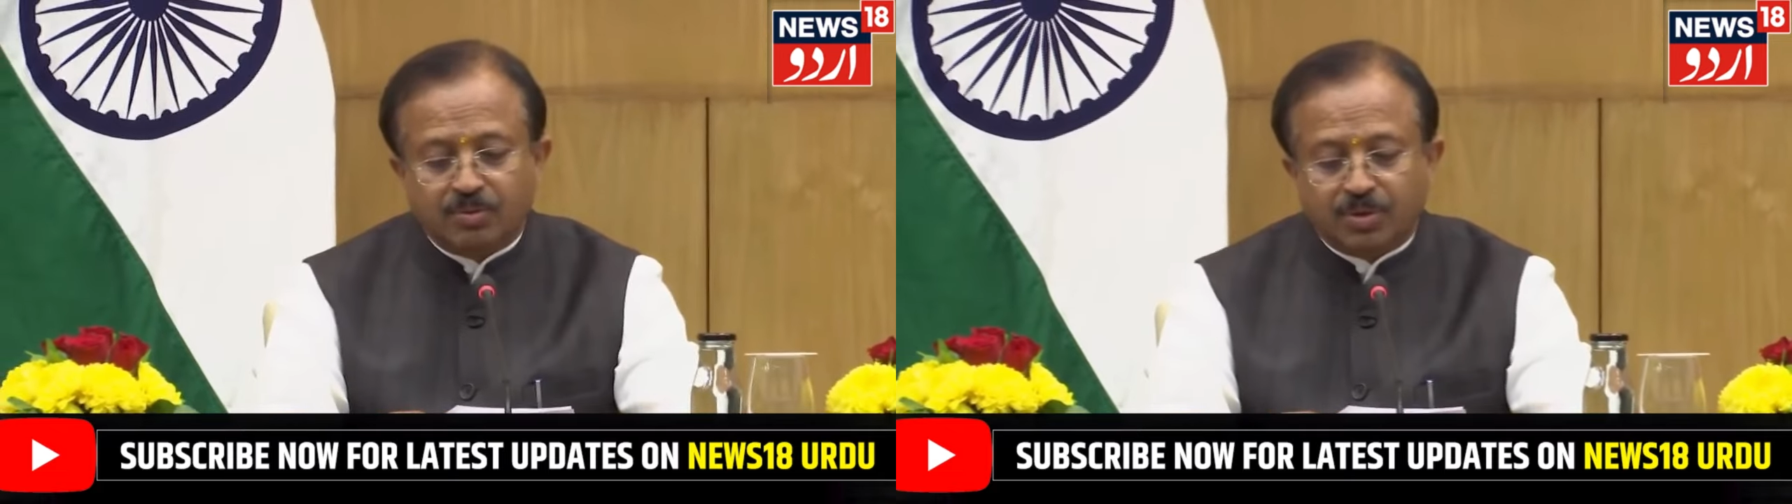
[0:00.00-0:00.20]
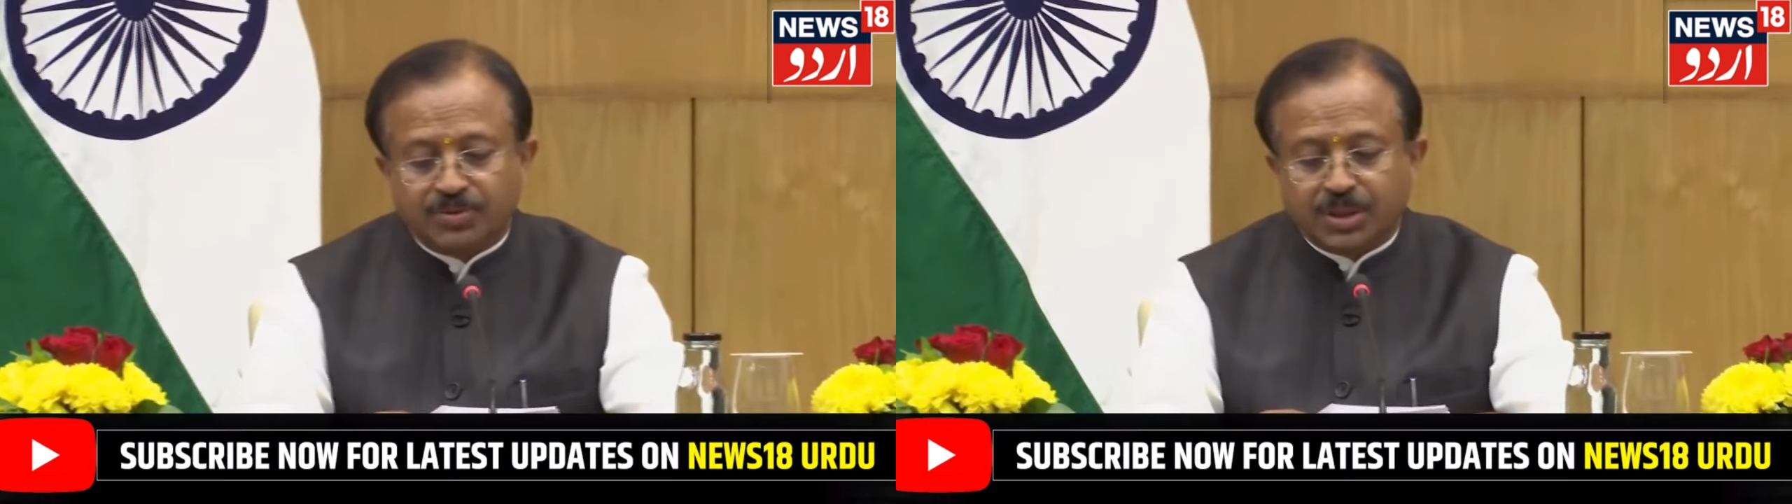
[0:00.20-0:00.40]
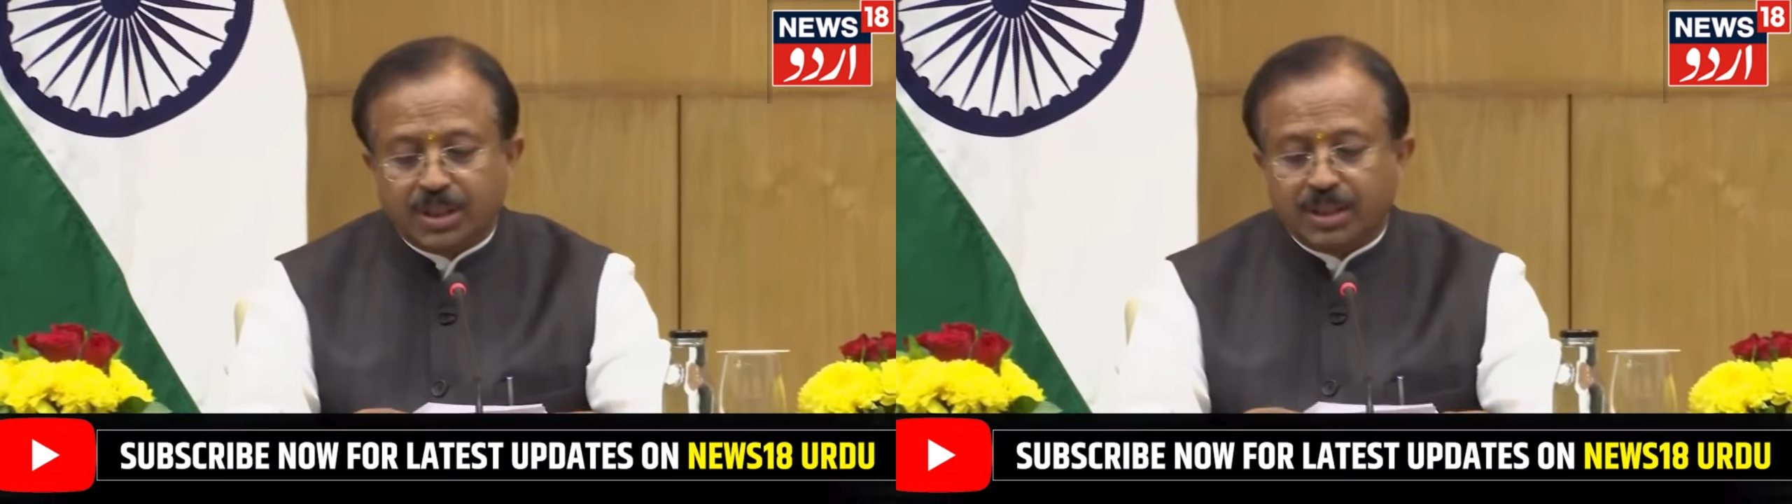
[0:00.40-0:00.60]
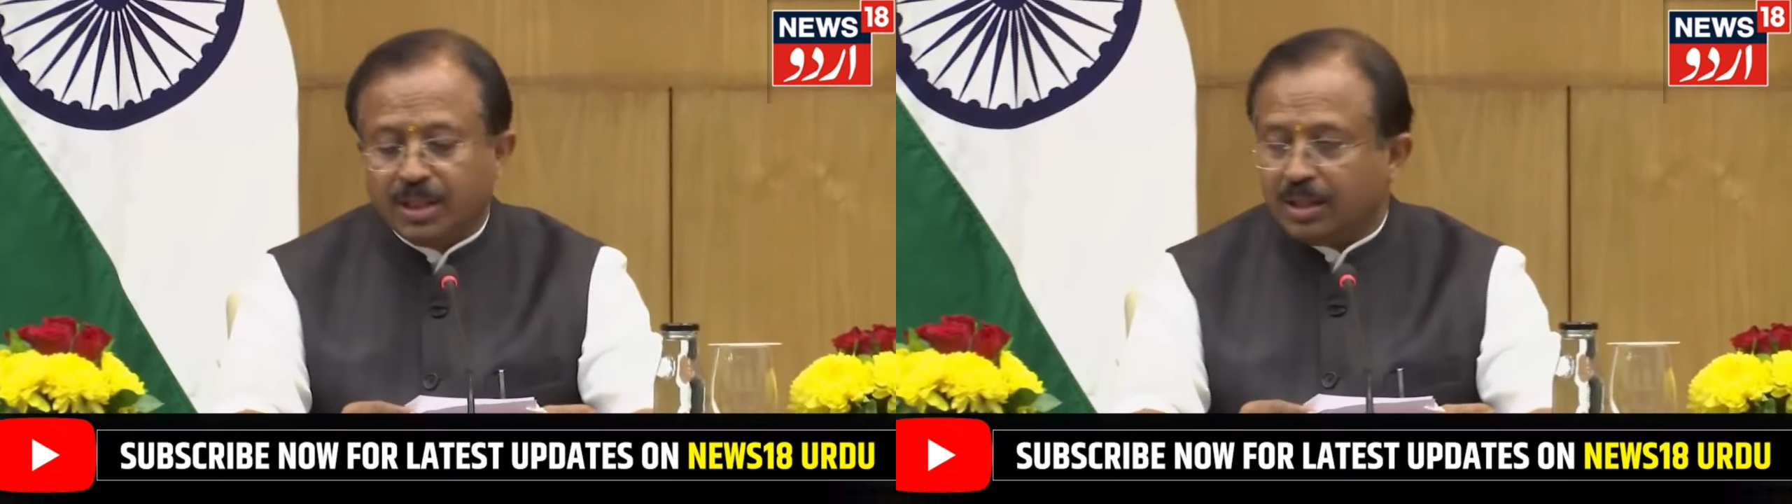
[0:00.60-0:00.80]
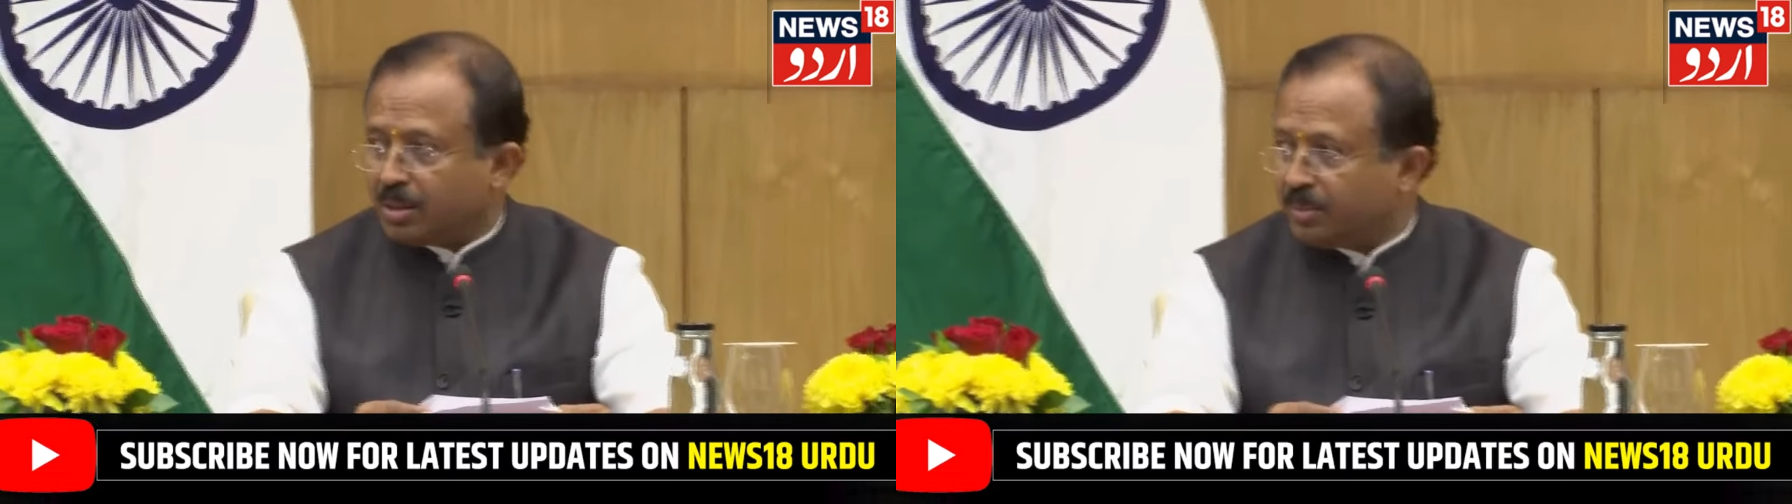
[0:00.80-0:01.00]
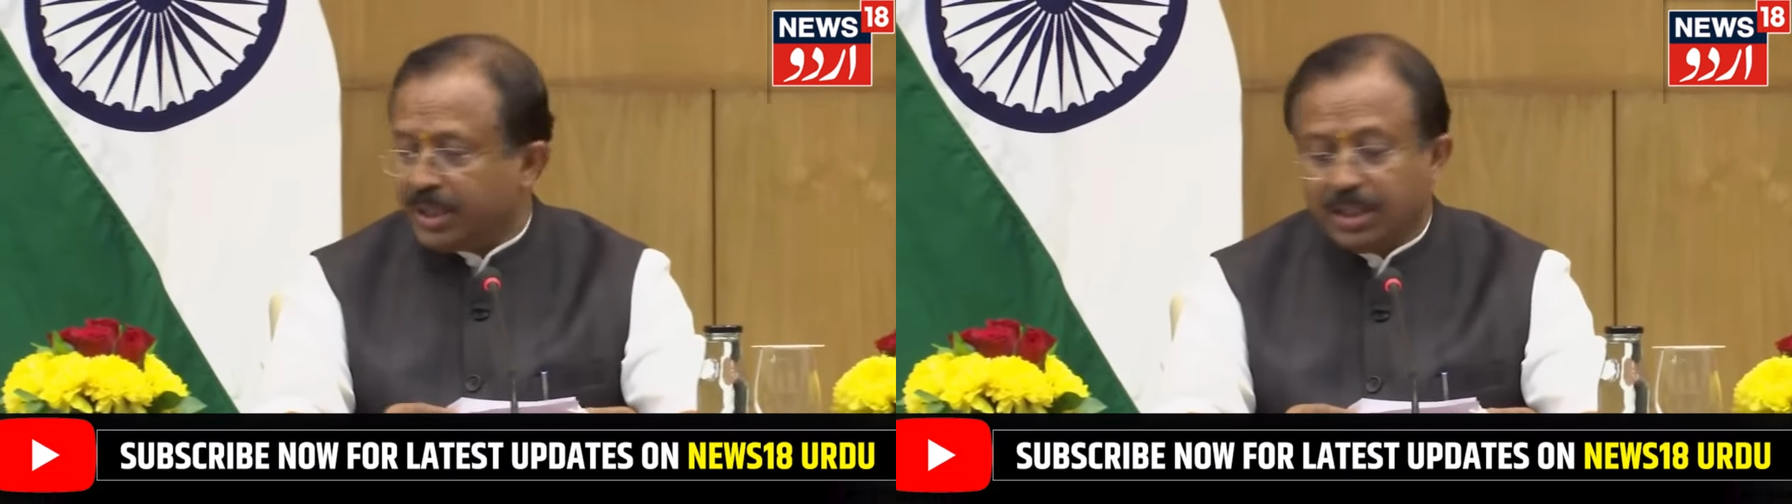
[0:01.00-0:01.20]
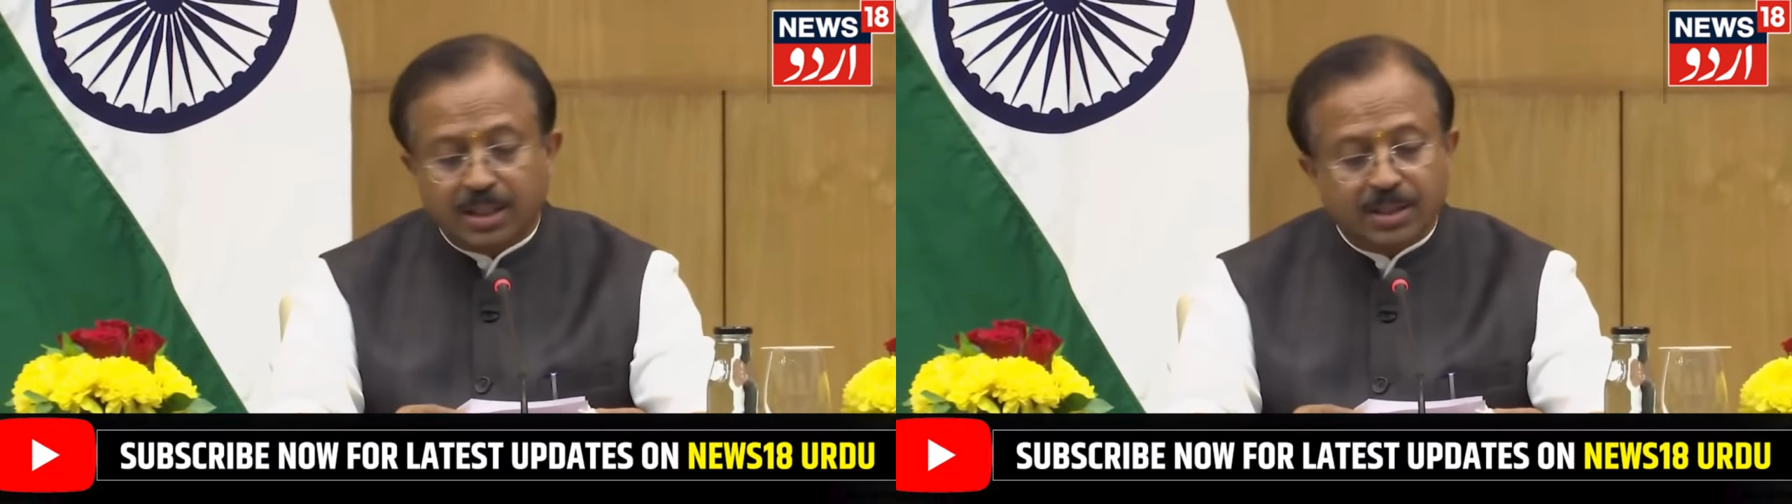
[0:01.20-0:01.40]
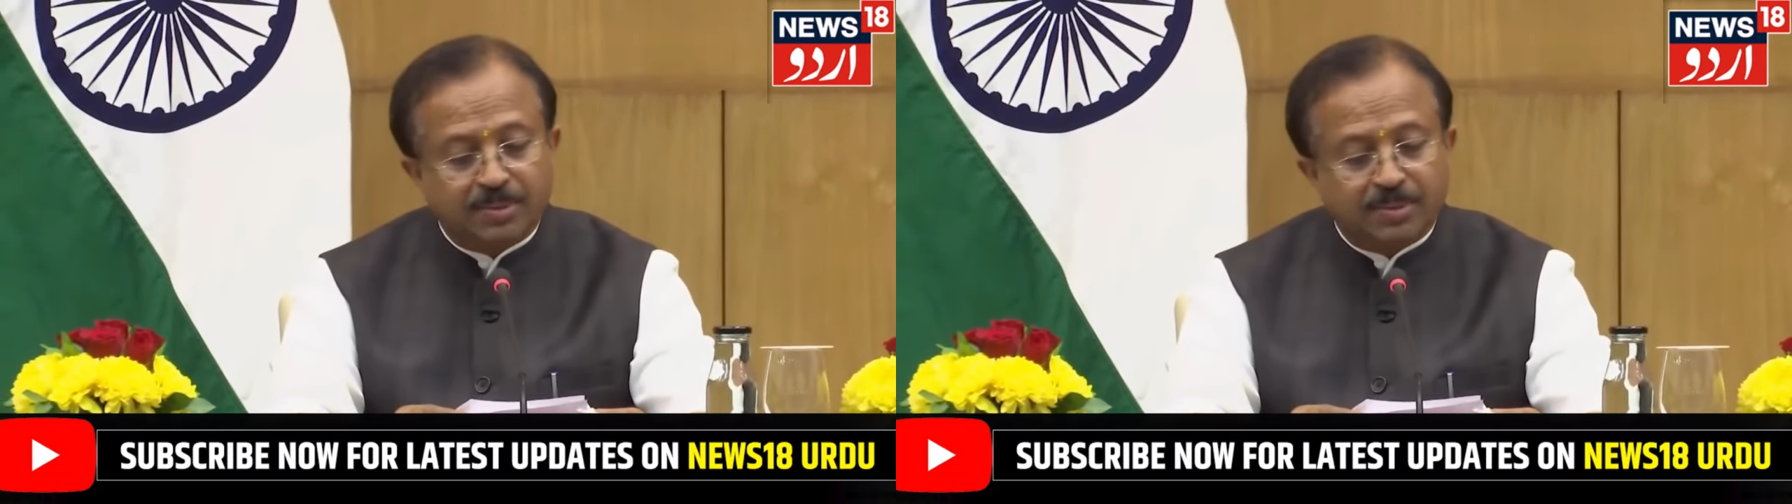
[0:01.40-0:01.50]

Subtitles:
Fawzan Al Rabia,